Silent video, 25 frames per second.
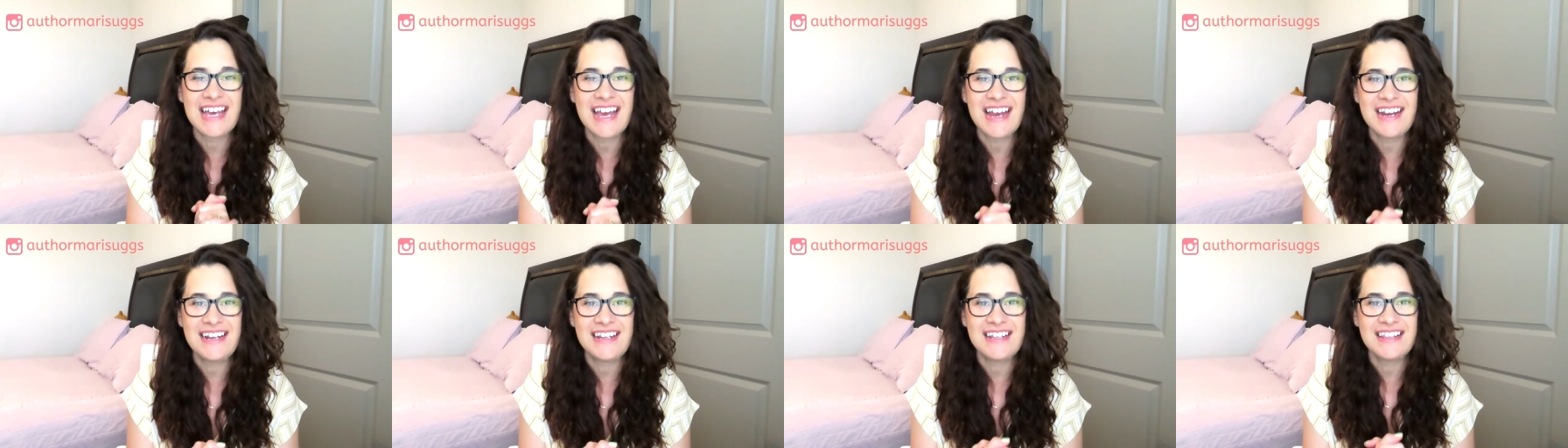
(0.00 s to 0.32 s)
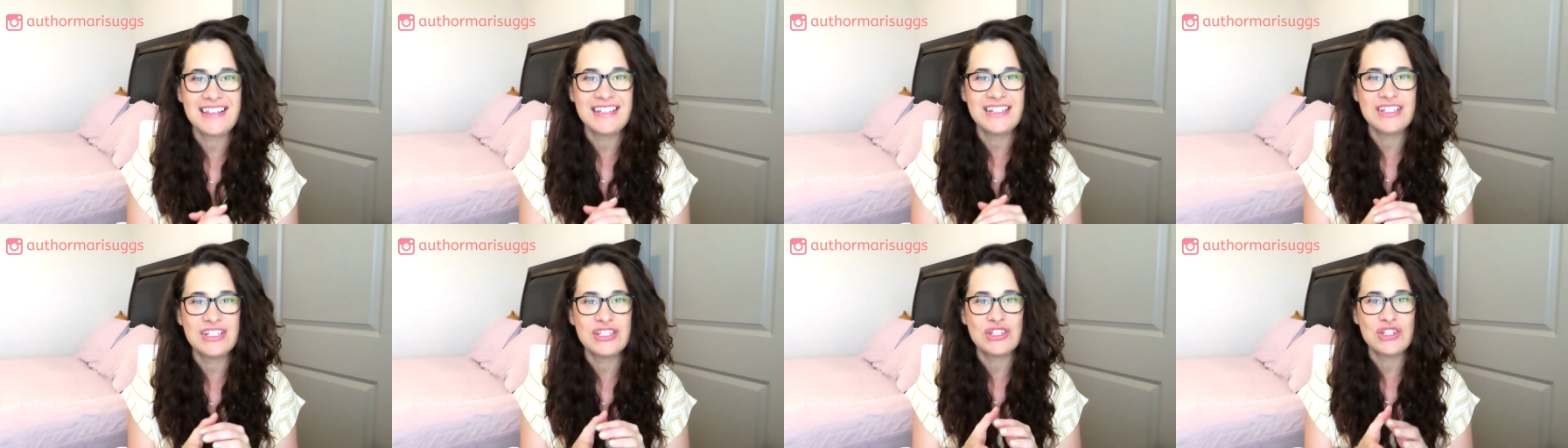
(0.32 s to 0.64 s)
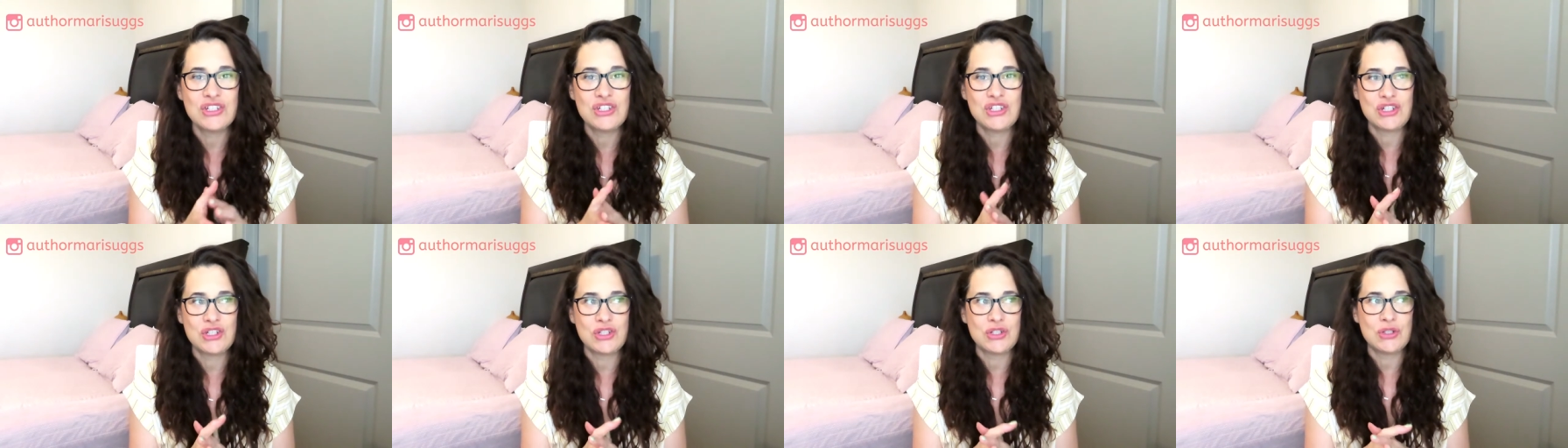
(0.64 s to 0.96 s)
anything
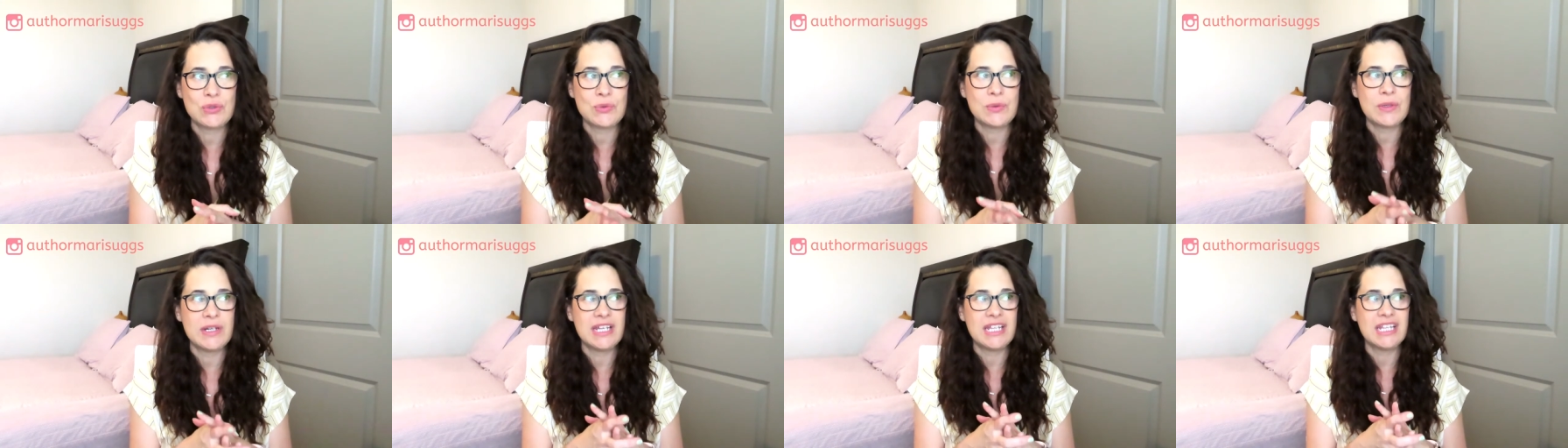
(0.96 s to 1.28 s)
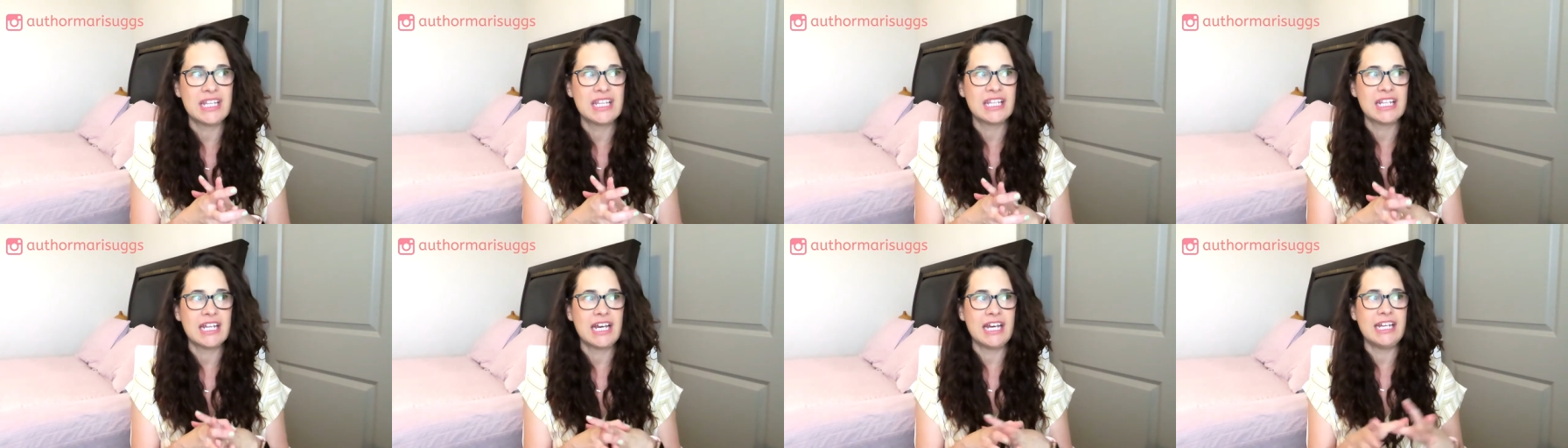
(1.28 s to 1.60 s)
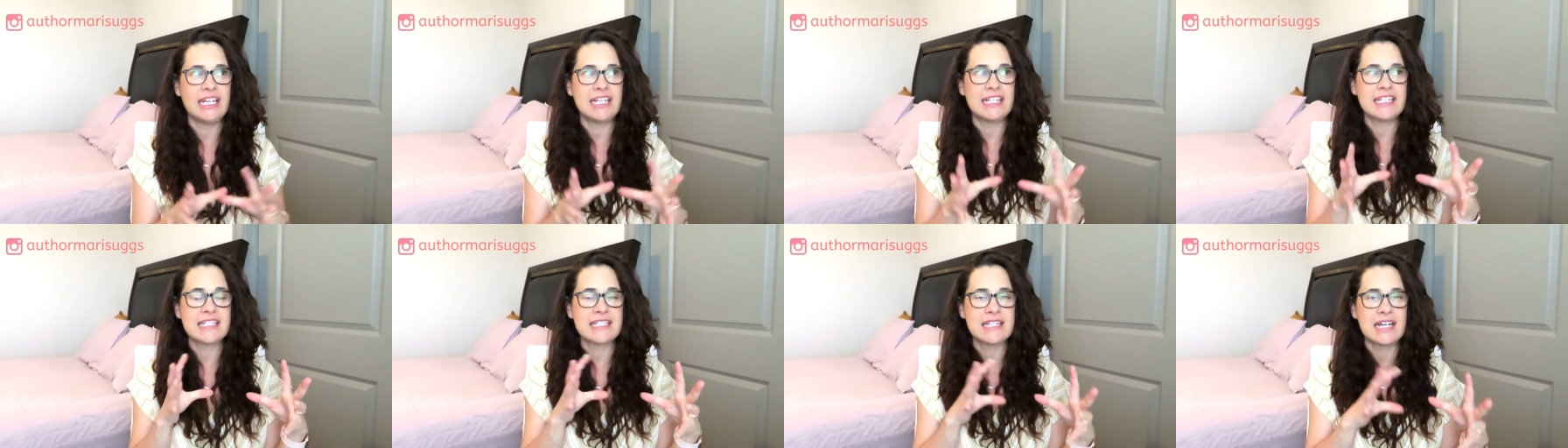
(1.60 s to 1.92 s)
to do with
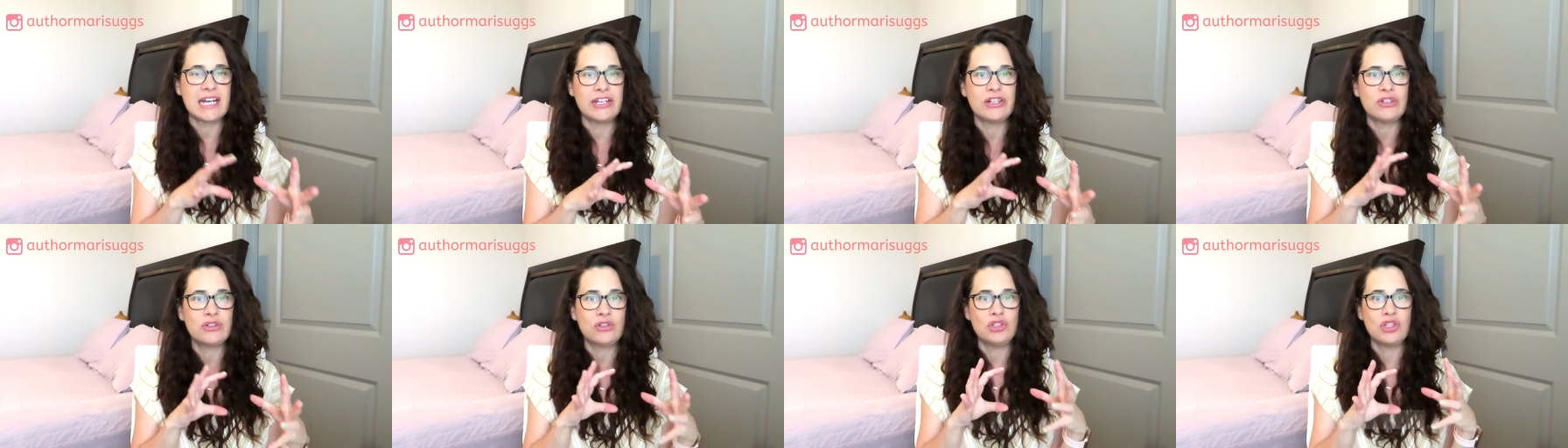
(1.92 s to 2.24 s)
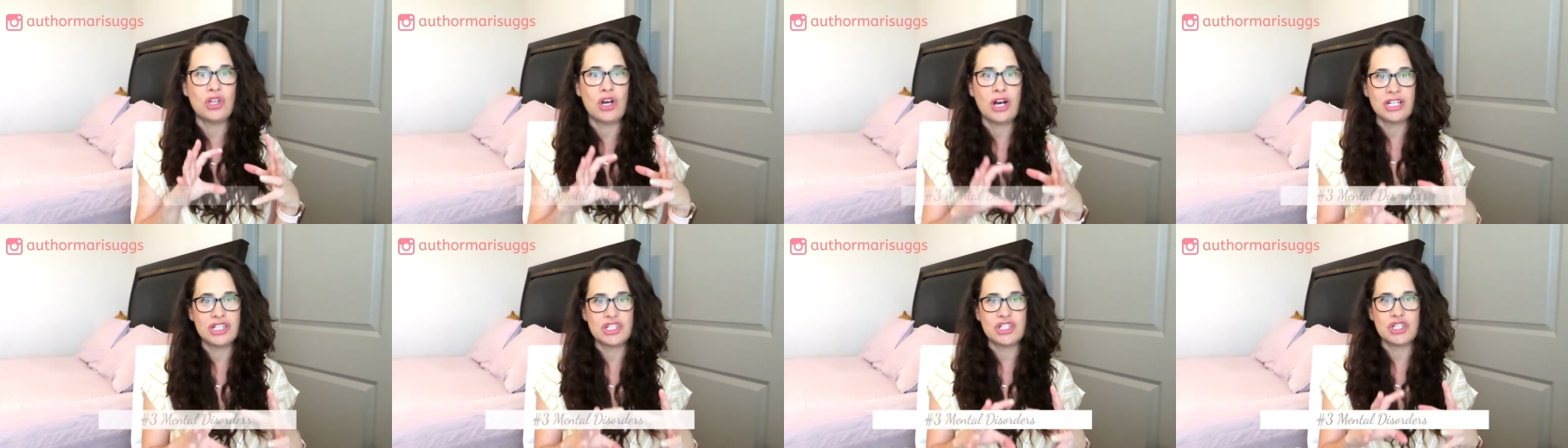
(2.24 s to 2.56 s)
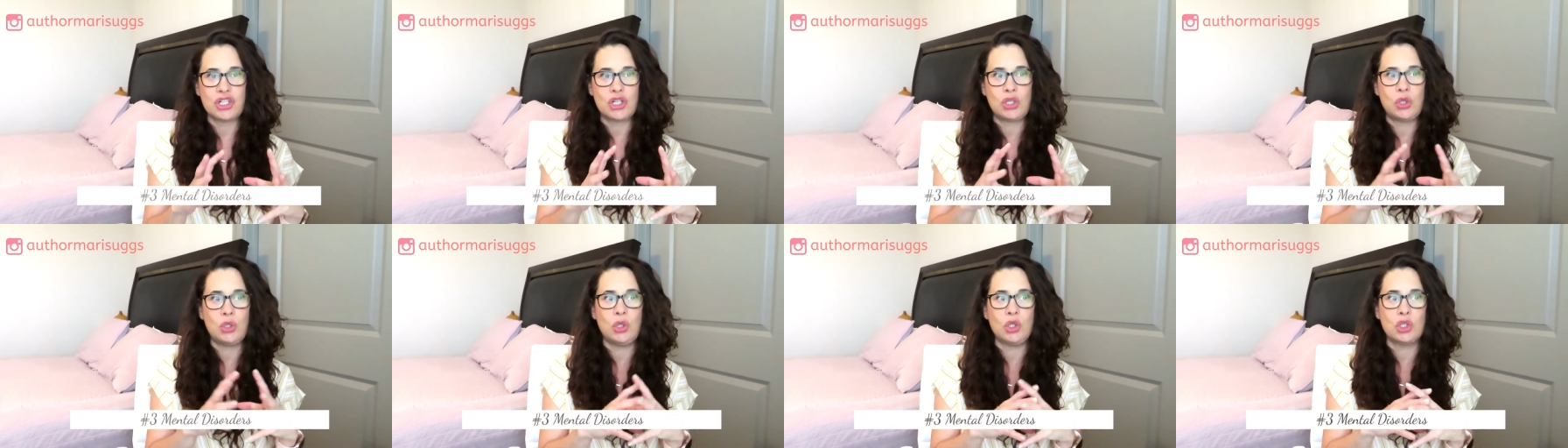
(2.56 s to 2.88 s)
like
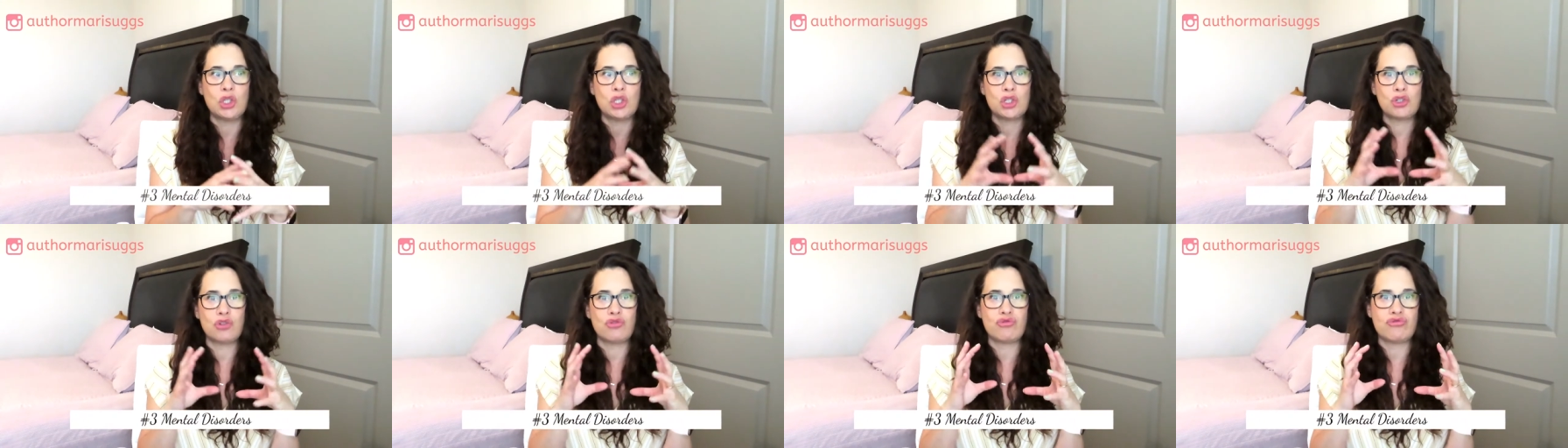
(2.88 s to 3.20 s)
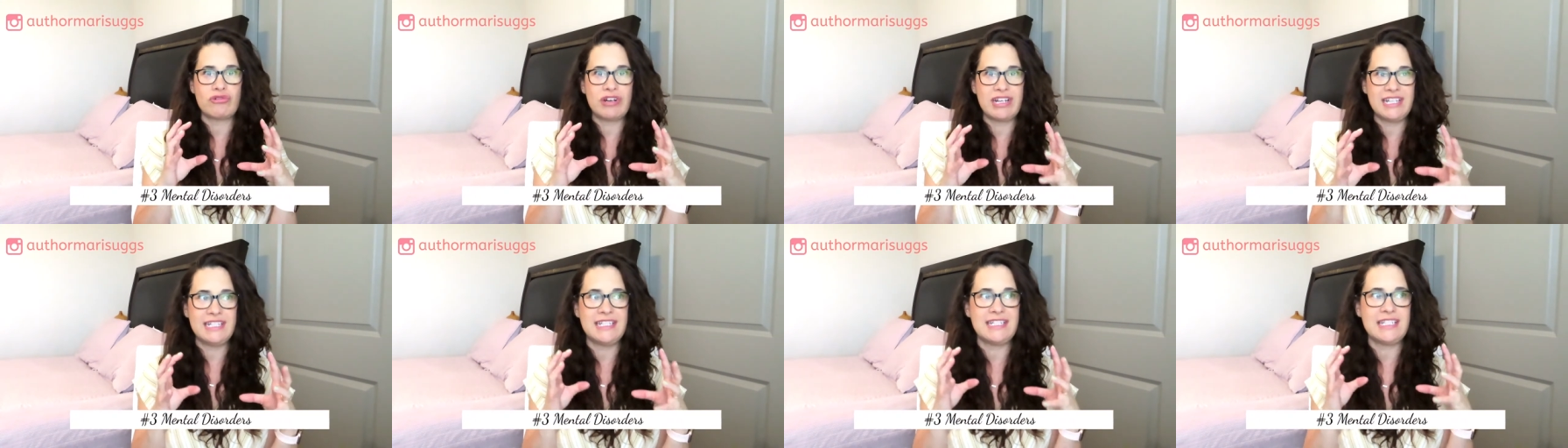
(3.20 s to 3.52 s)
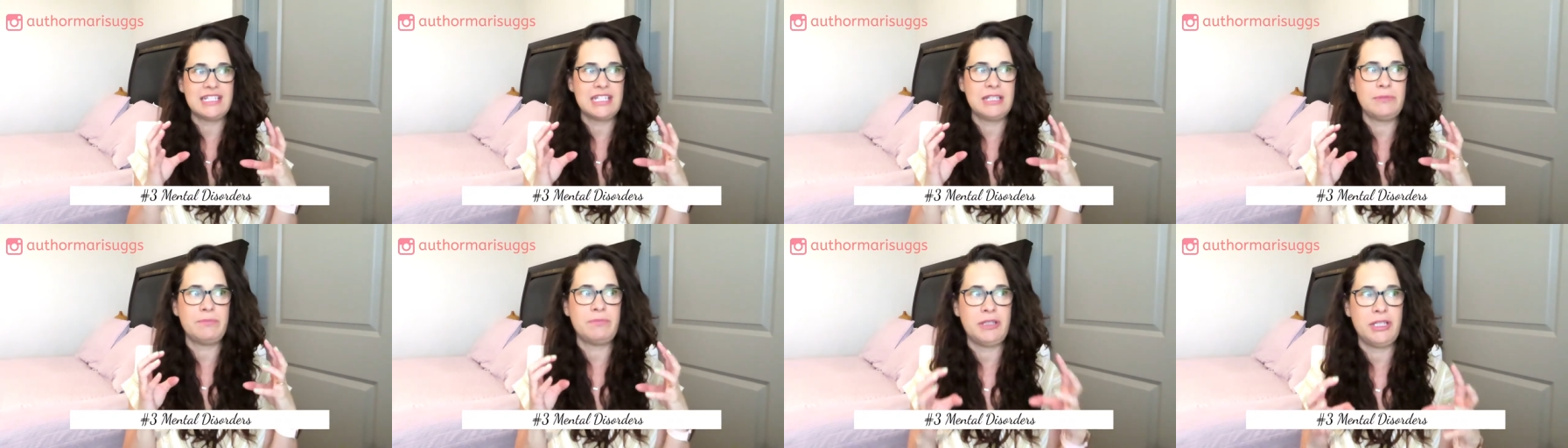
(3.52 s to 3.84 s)
psychological
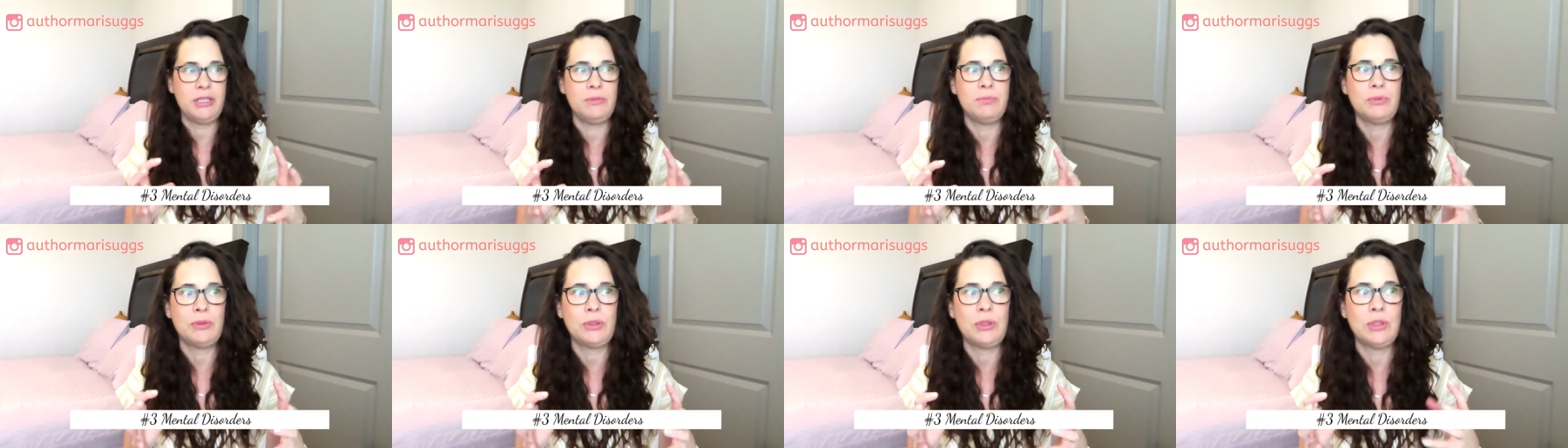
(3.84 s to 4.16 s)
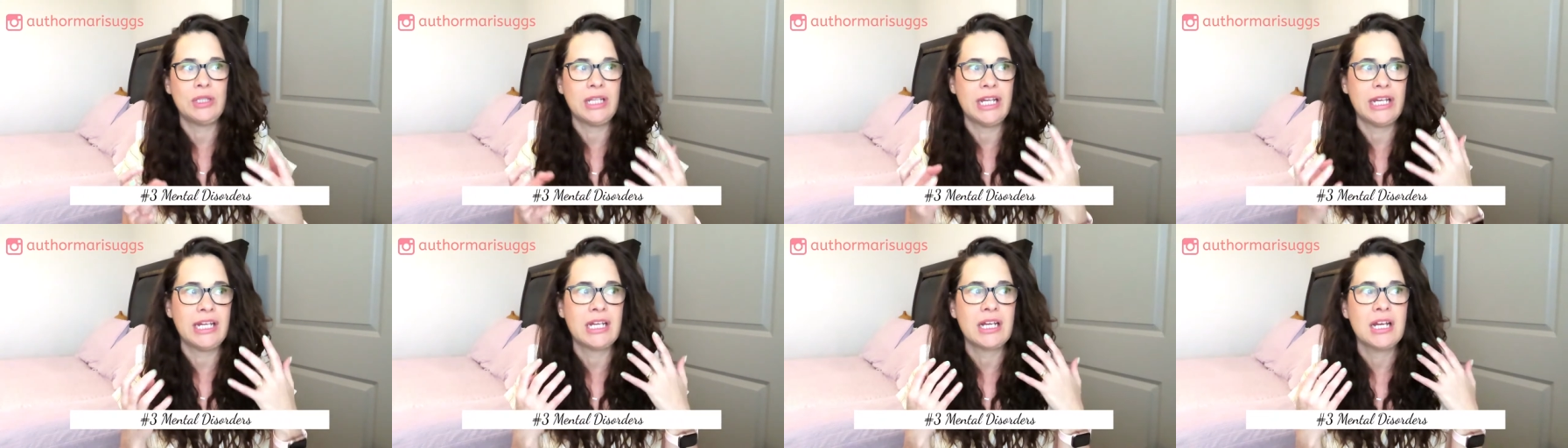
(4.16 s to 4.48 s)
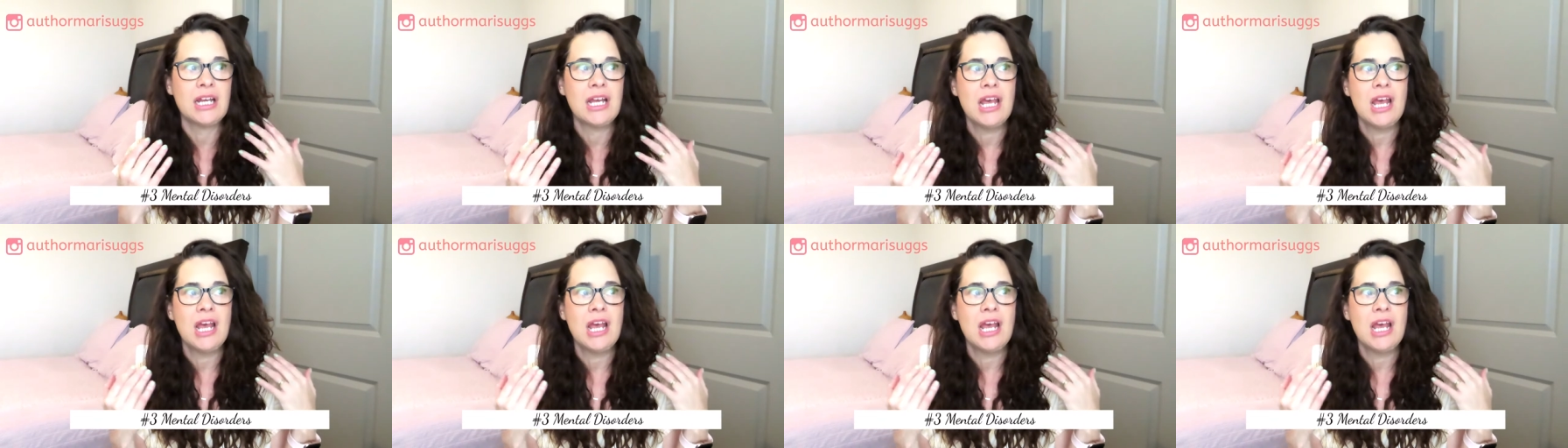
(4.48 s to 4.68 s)
crazy people, like